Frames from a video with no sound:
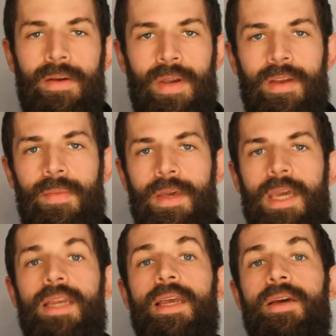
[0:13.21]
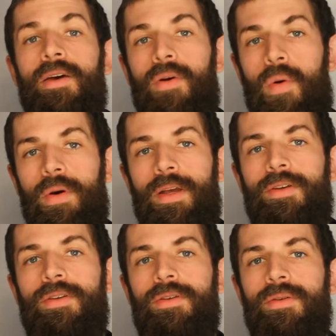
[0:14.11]
We need to be eating according
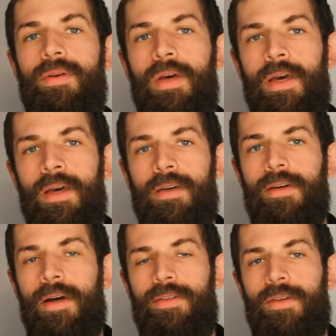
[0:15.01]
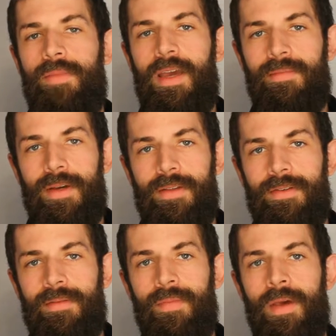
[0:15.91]
to God's
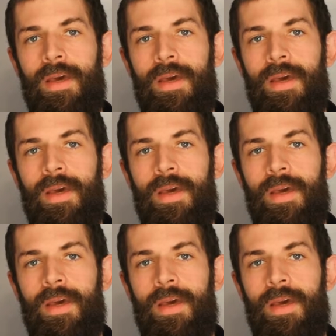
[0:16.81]
commandments.